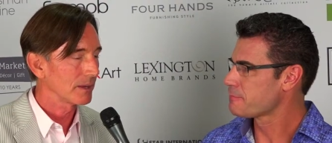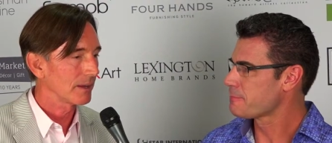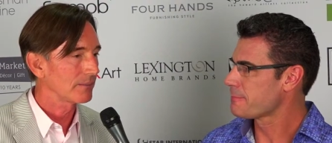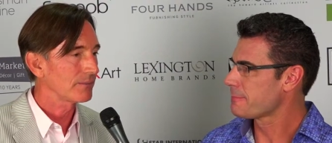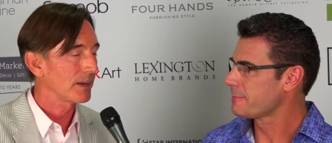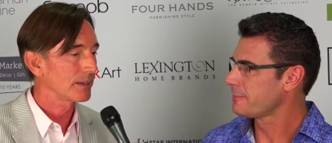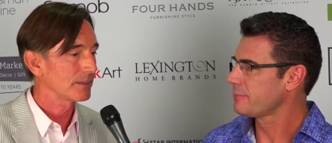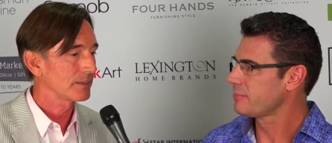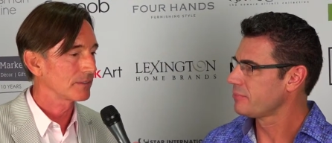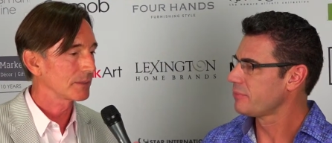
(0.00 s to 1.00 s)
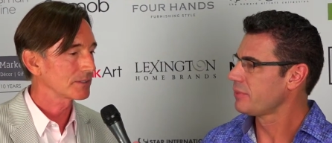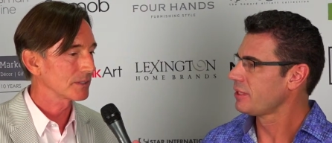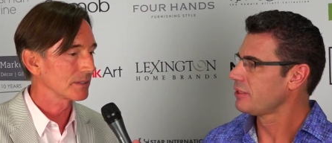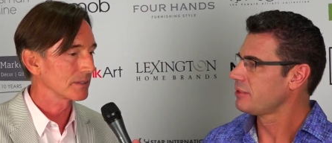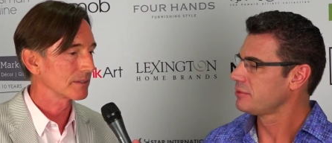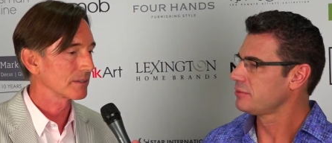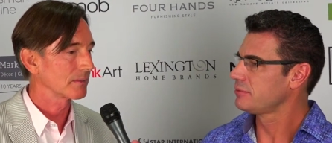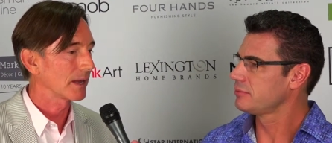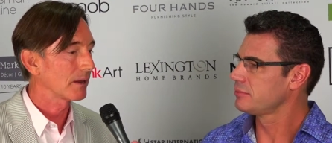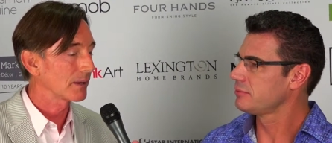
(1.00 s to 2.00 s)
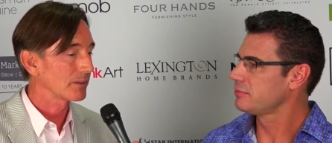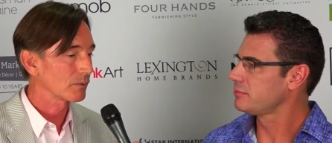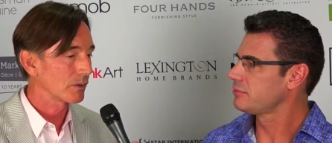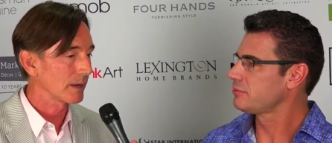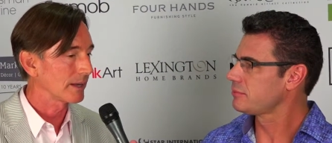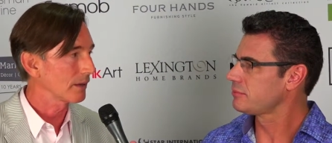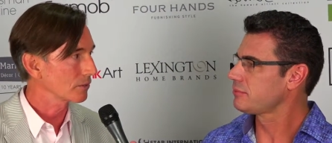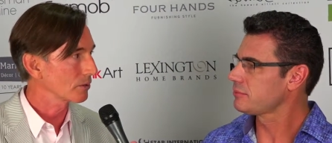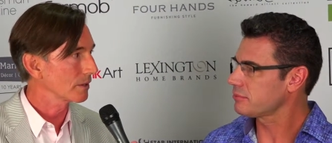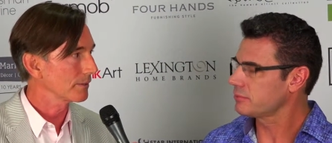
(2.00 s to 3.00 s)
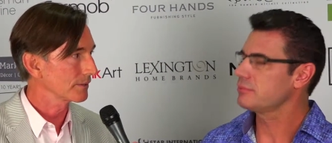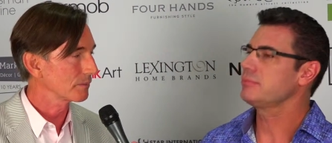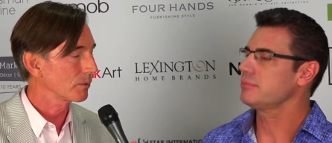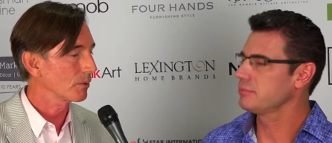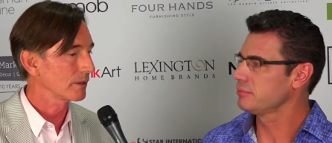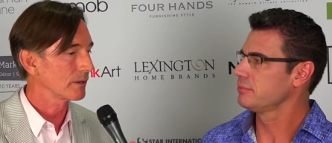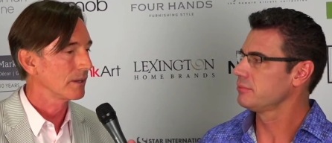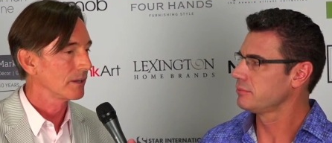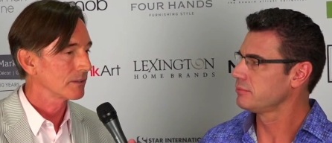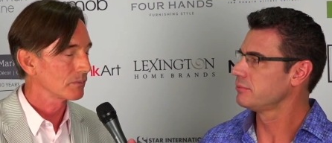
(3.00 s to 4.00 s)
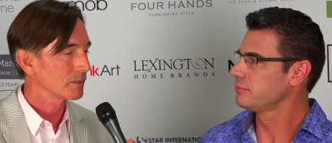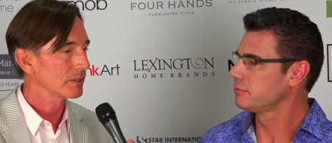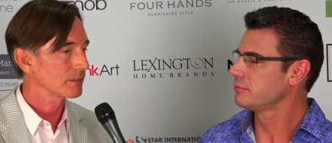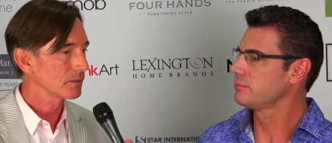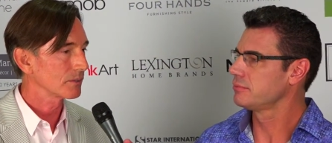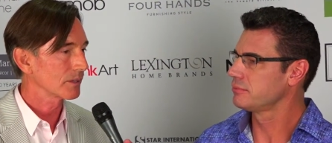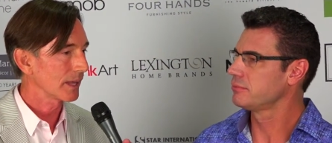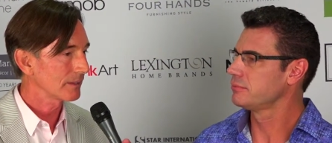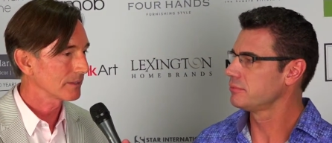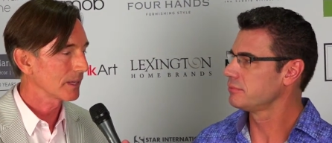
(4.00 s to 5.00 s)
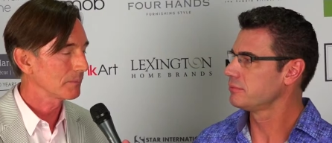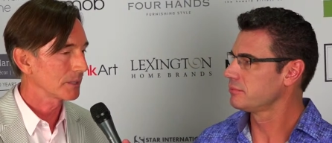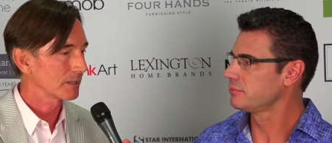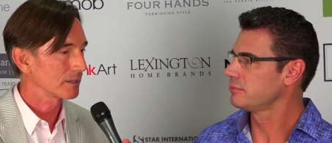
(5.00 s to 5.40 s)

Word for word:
Speaker 1: I, I find, especially in areas where outdoor living is important to really do the landscape in